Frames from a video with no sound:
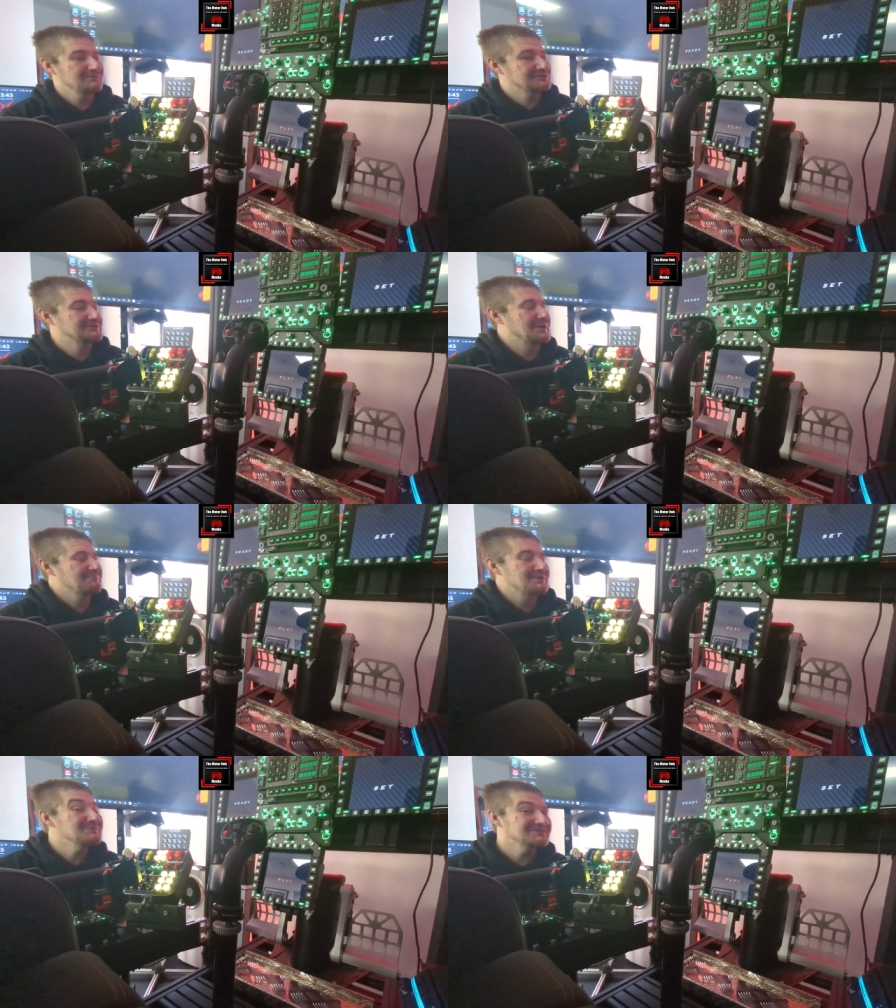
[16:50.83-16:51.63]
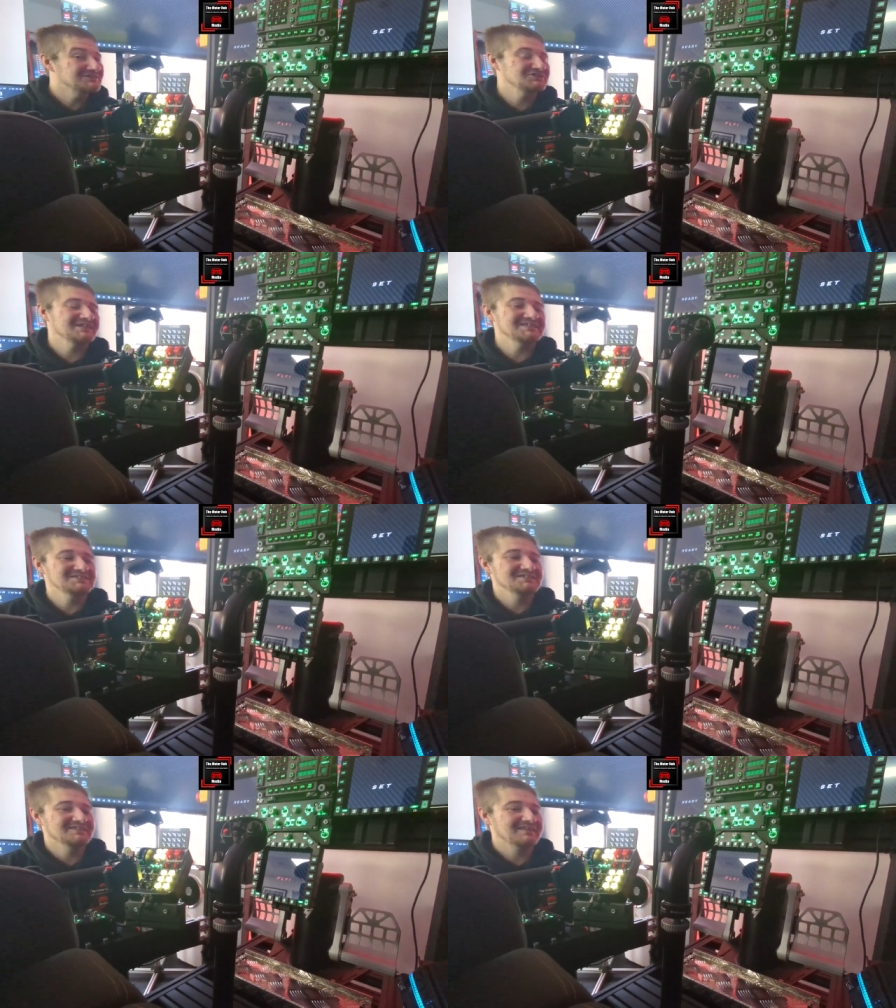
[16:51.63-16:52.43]
Well, you've got opponents
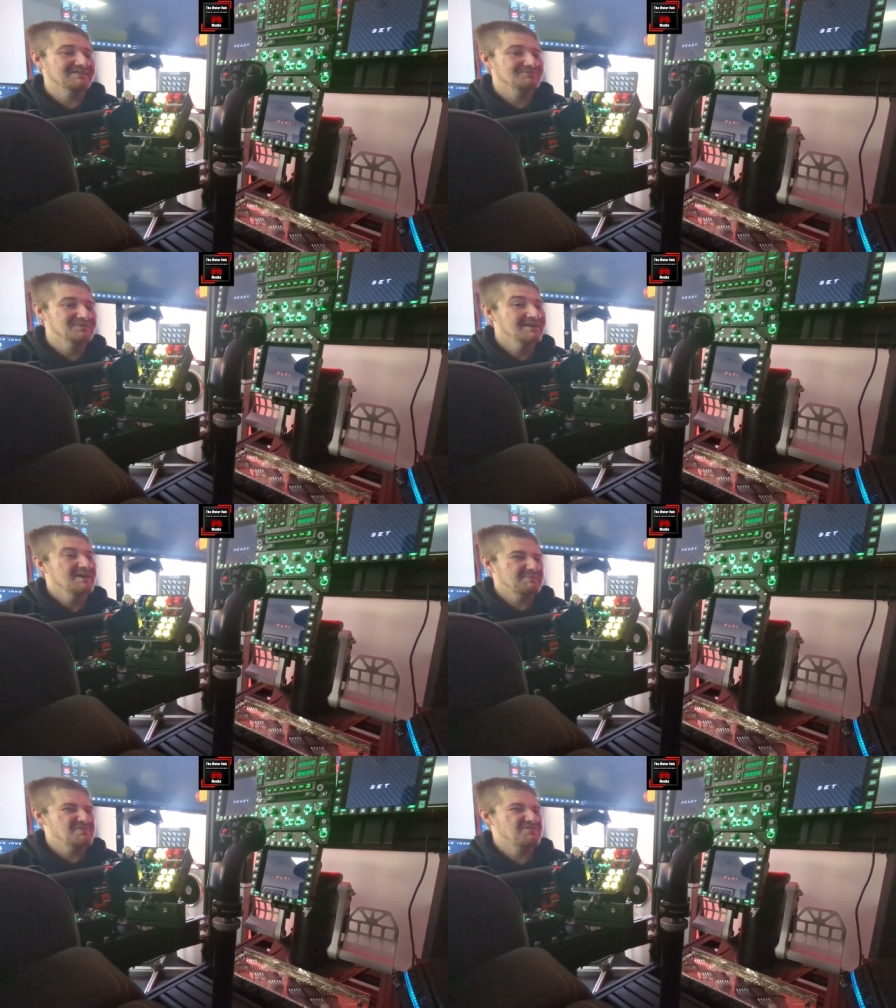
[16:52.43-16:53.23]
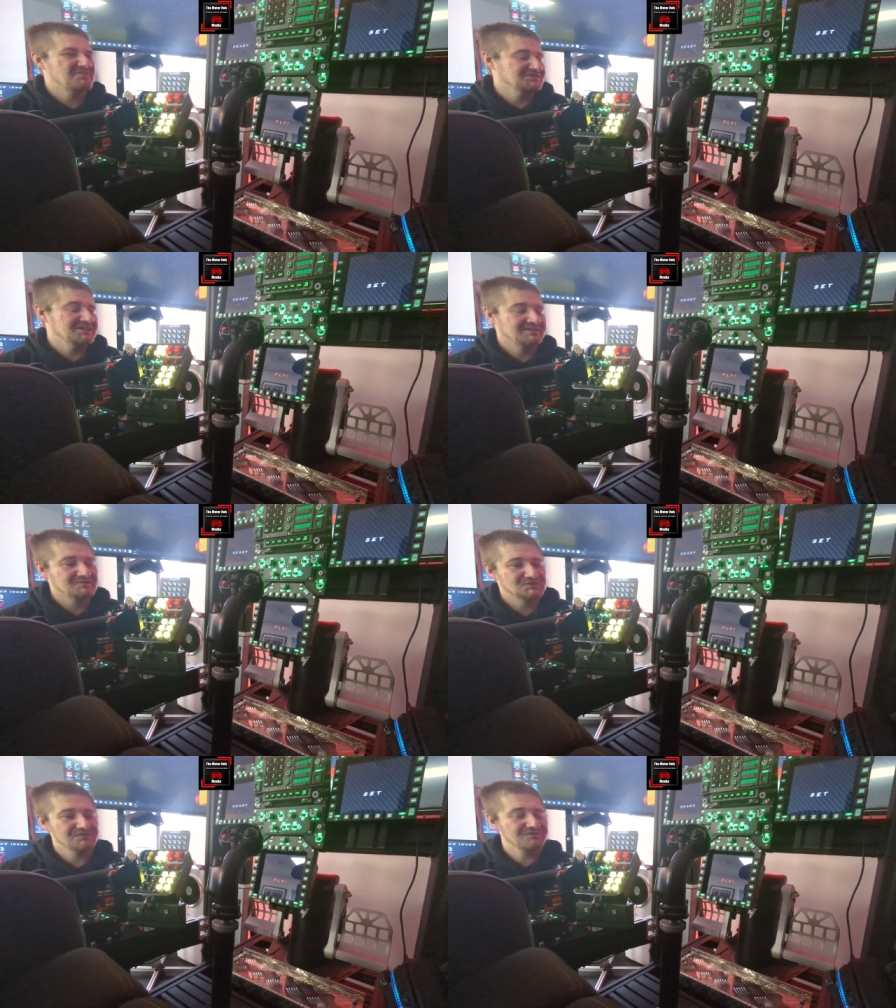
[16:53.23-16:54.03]
chasing you down about
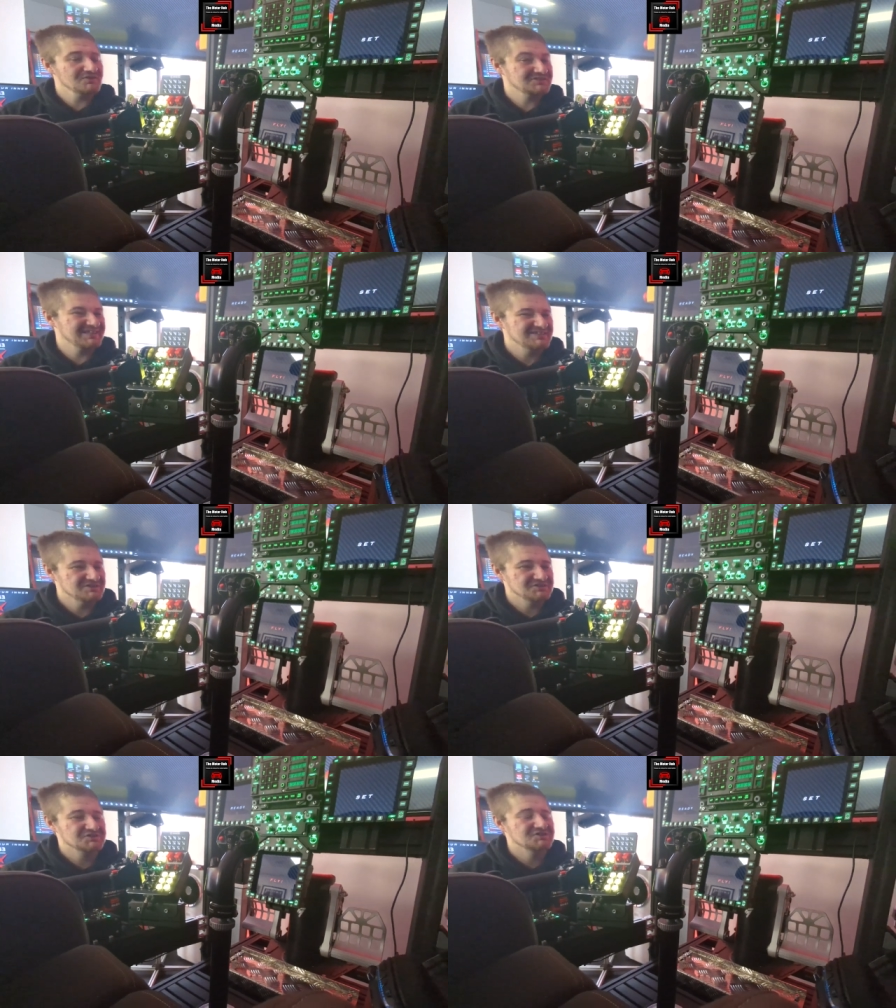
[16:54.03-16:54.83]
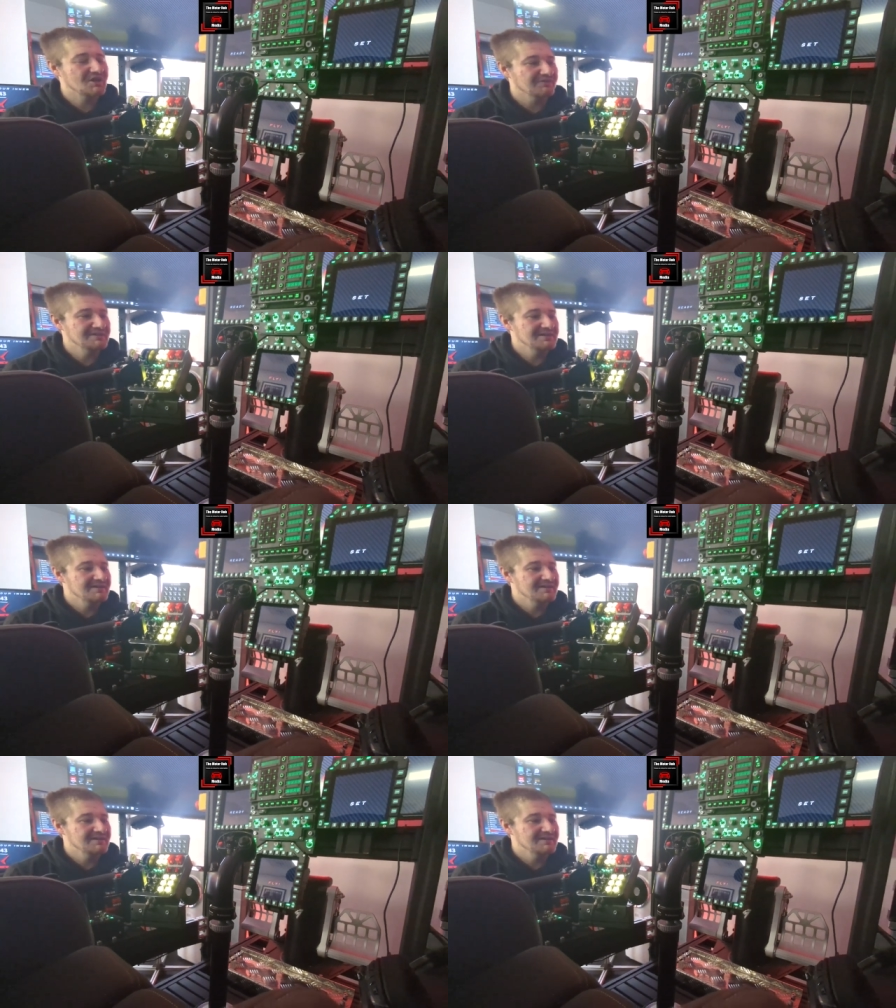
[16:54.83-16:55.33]
30,000 foot in the sky.